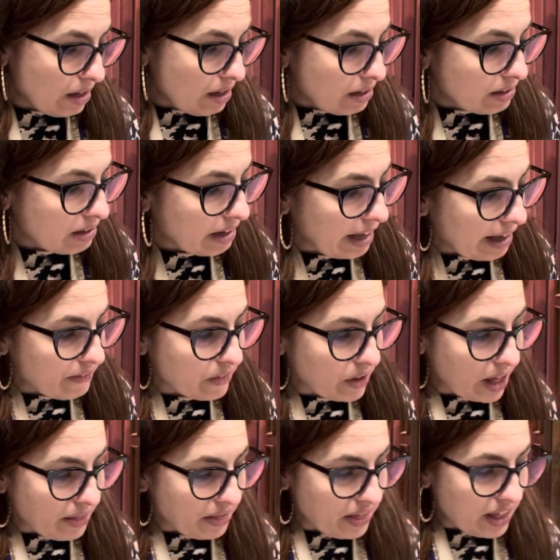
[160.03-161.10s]
Today, I
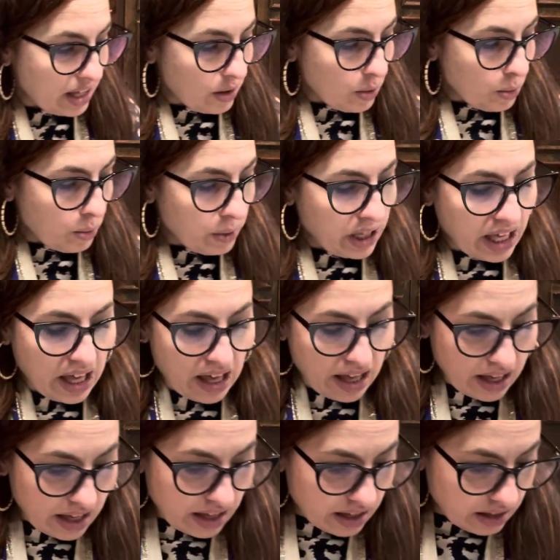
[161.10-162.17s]
think we
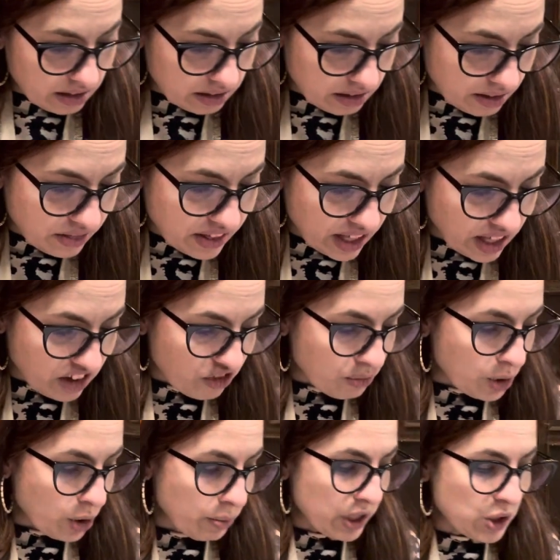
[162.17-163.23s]
can think of
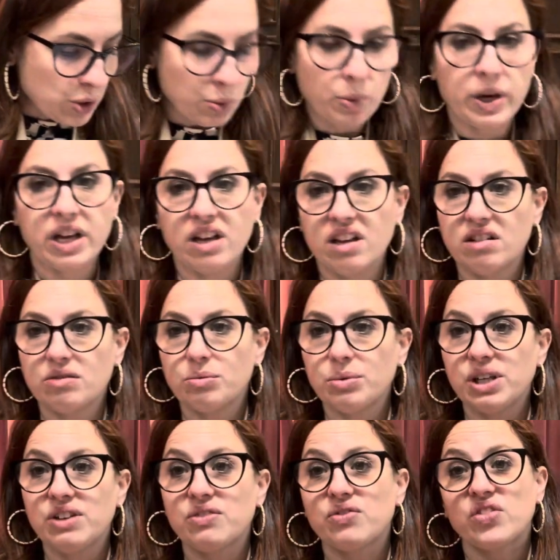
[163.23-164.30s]
moments when
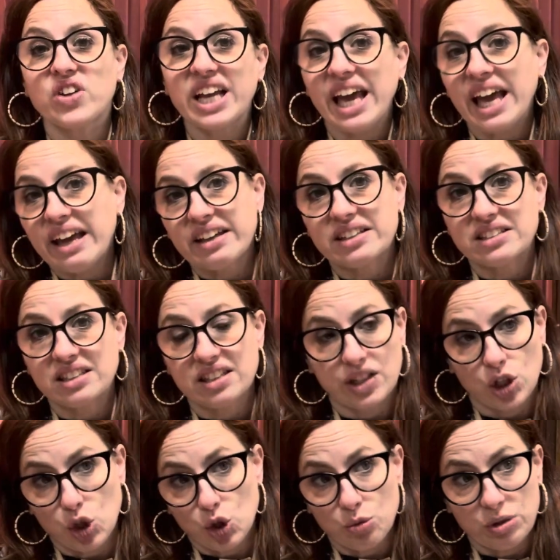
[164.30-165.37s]
we forget that
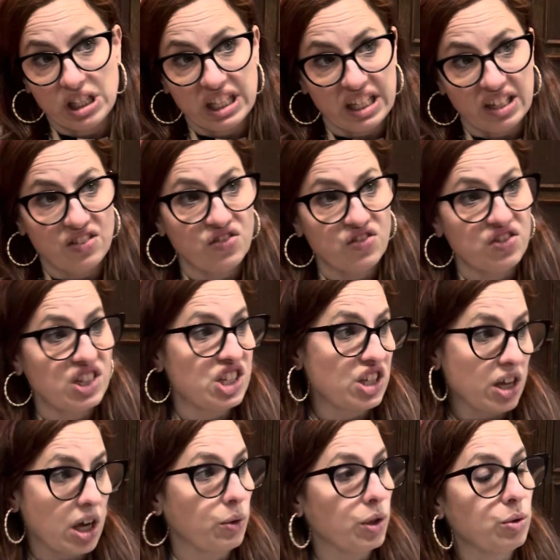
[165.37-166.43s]
human life is
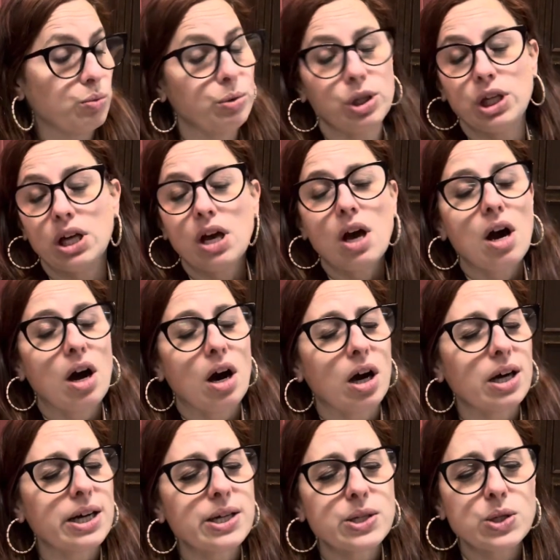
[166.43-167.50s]
sacred. We
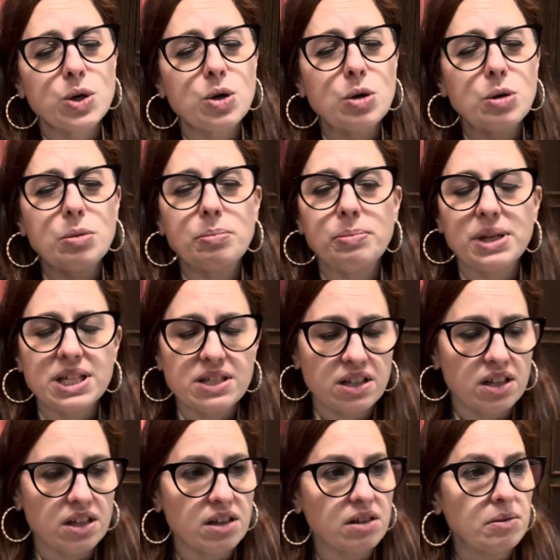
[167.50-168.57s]
are so
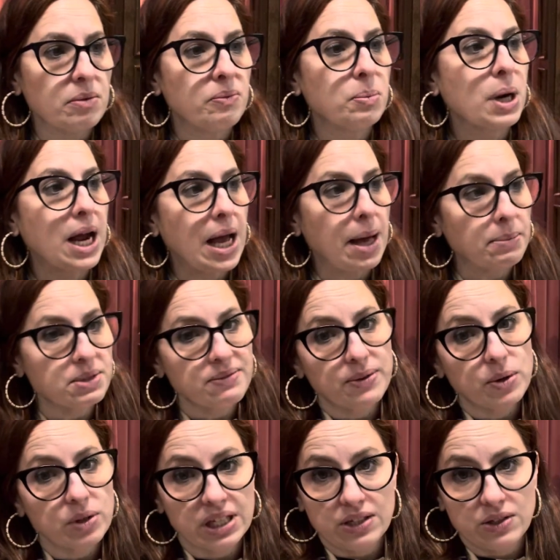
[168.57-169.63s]
busy, perhaps
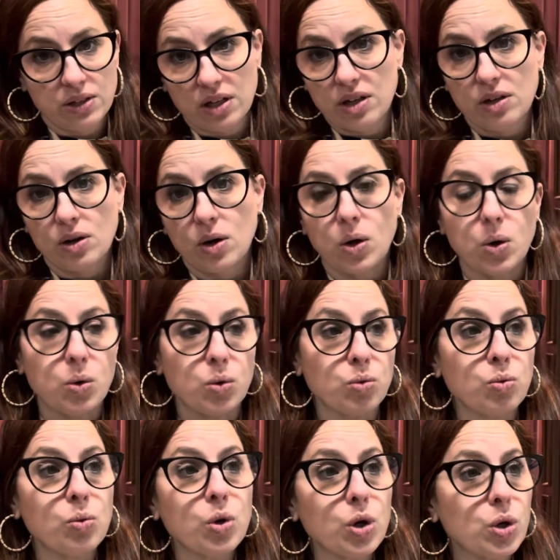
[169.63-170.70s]
focused in our own
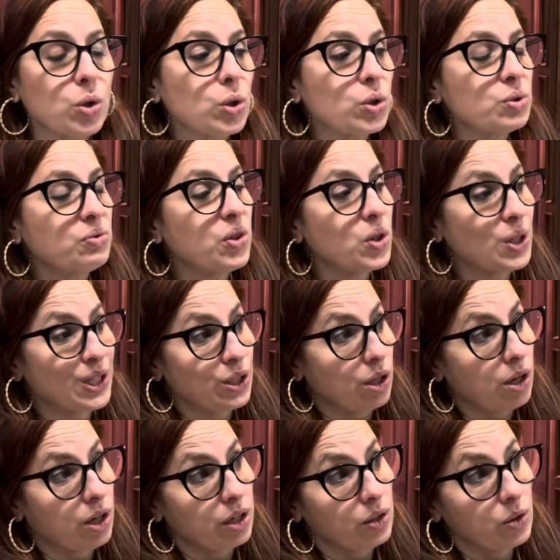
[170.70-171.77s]
world, focused
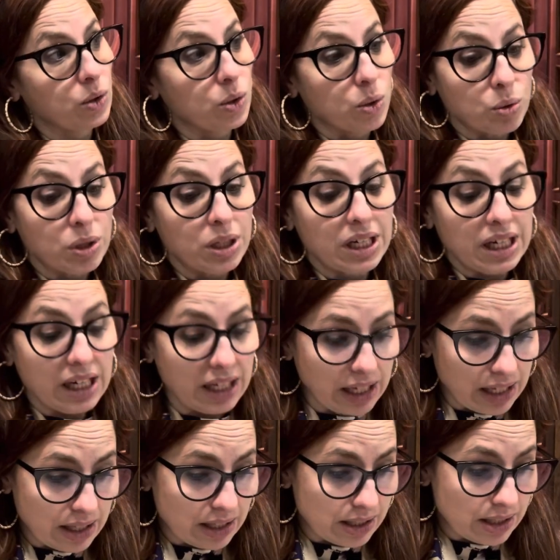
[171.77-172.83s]
on our own
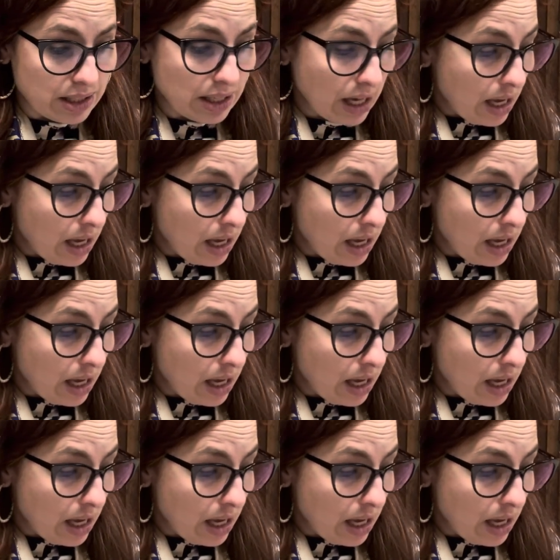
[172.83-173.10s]
needs,